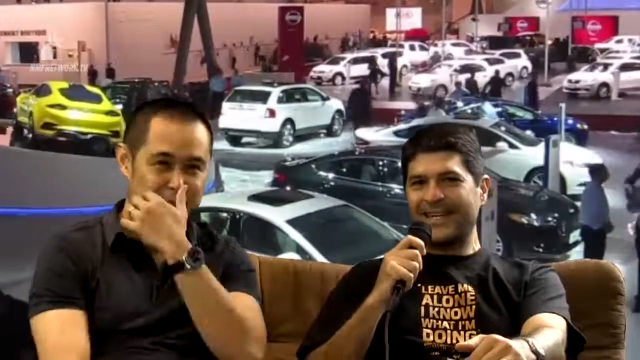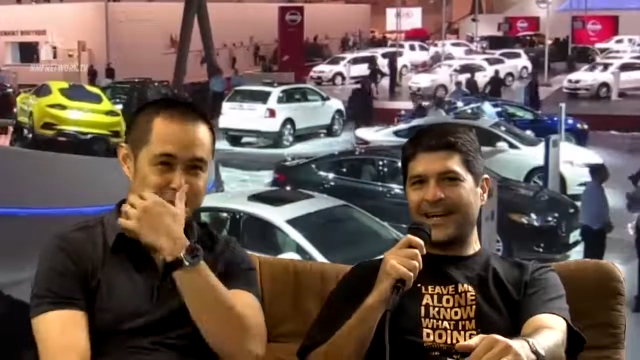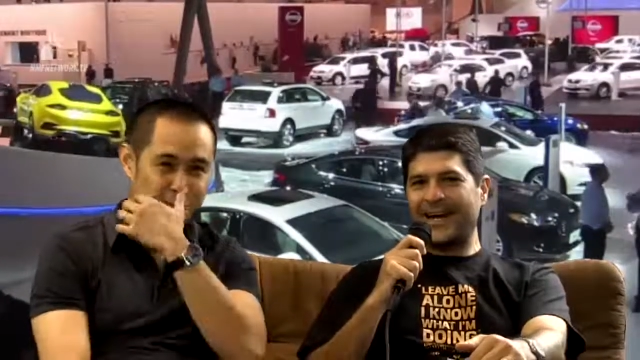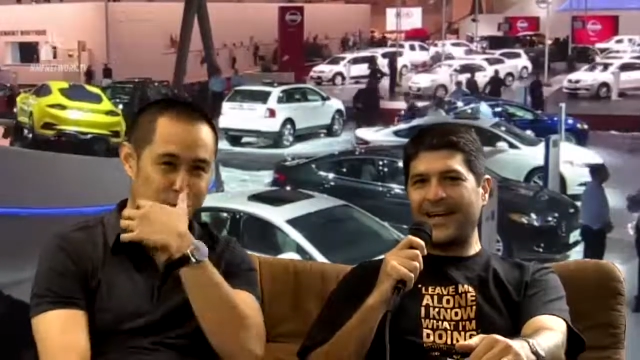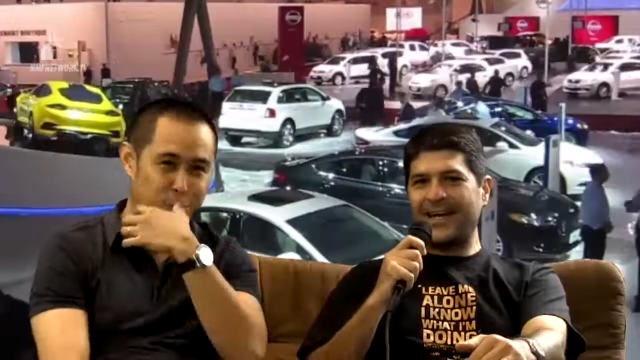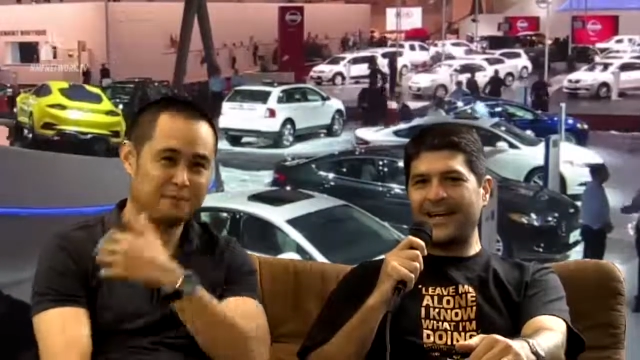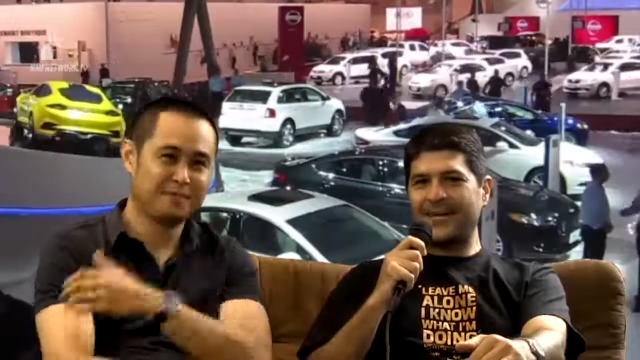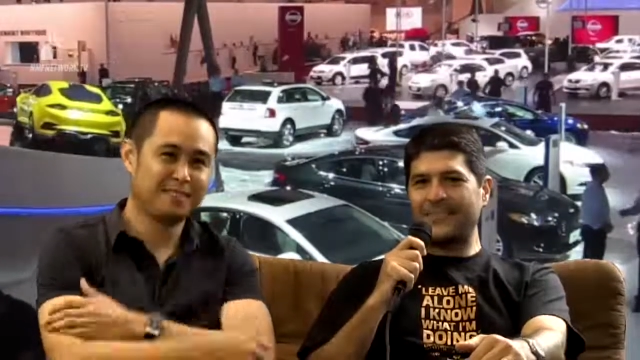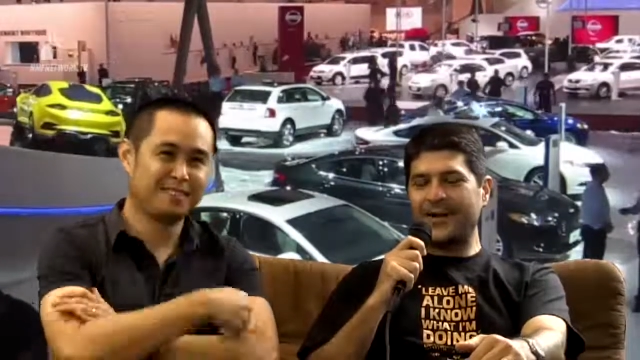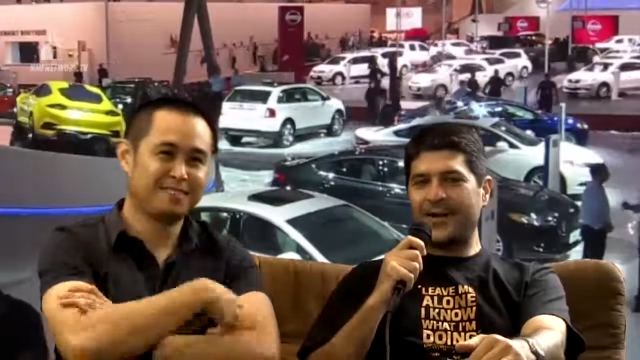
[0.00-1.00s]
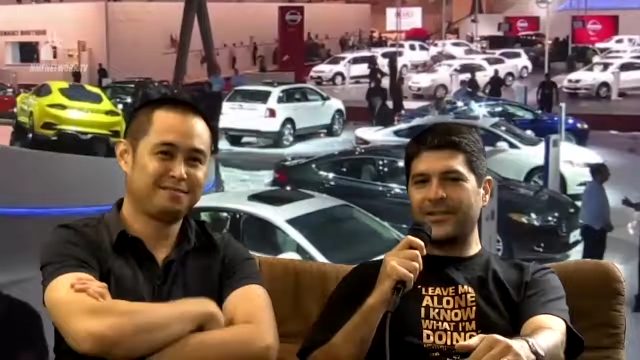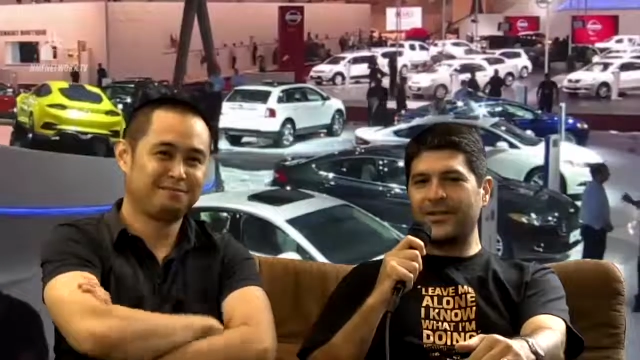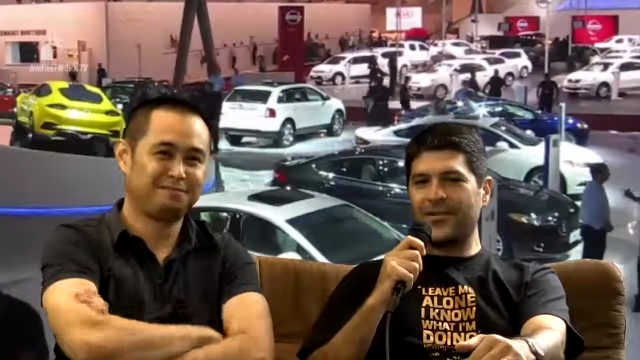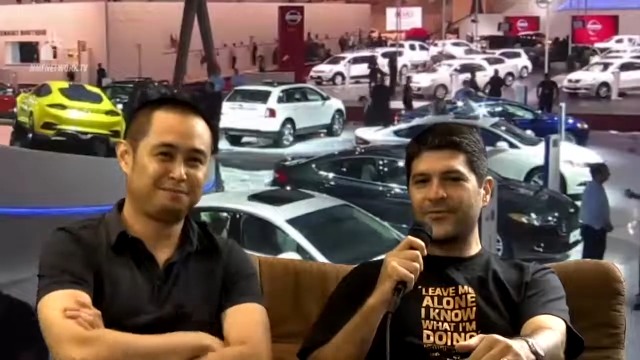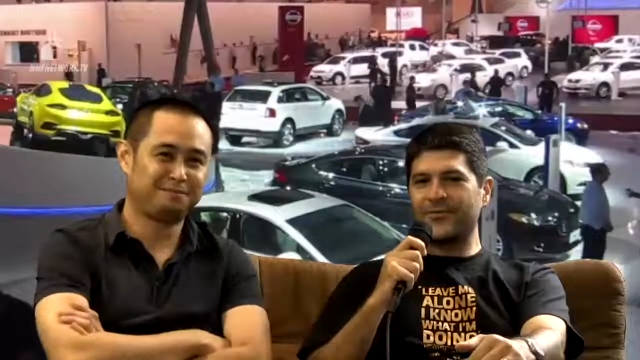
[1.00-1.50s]
Speaker 1: I
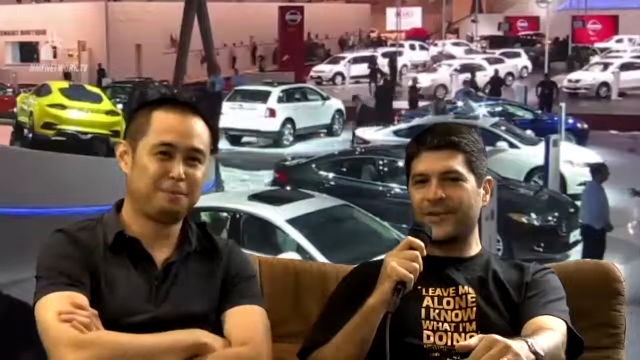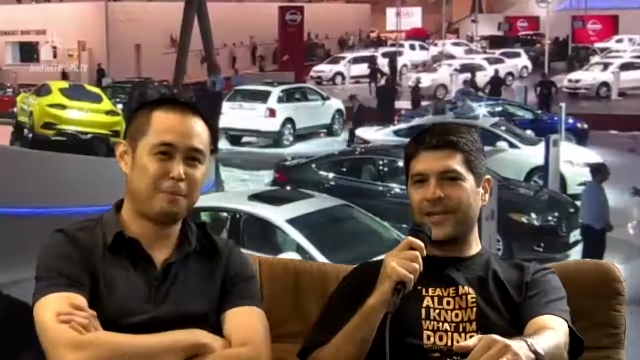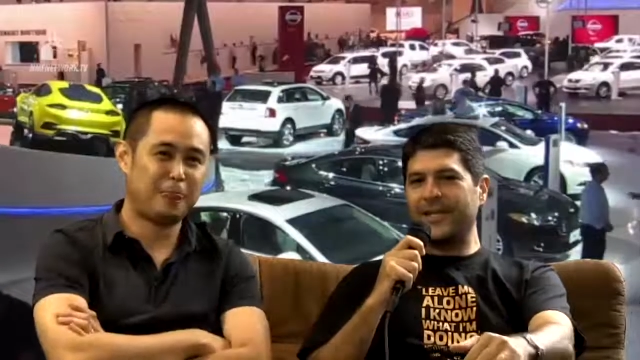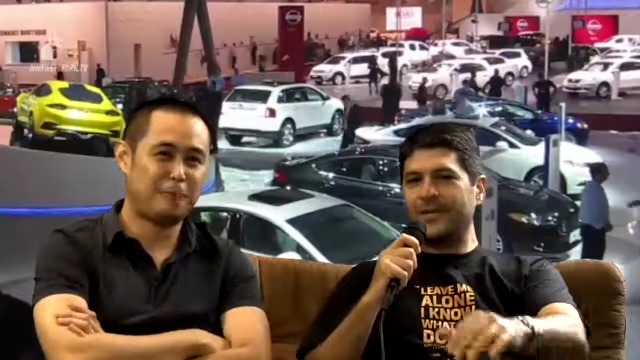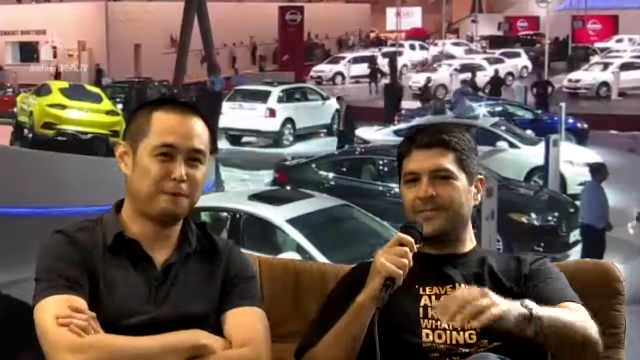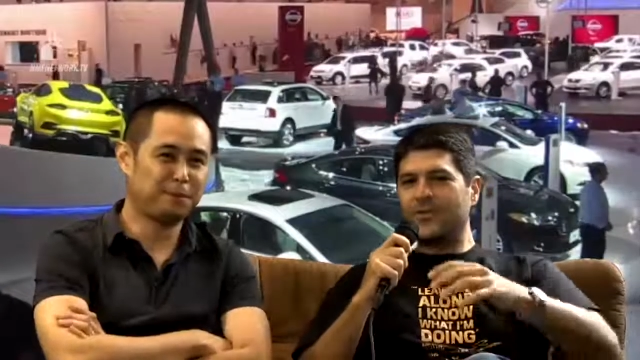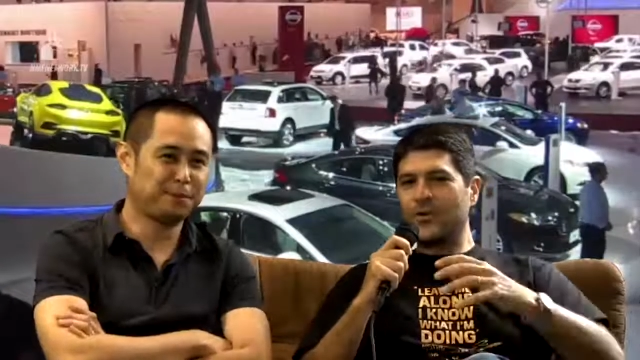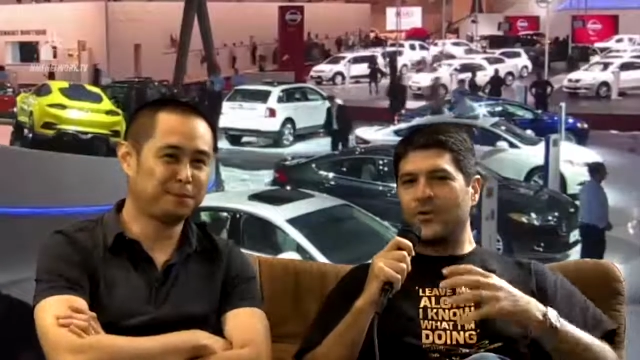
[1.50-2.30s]
don't really do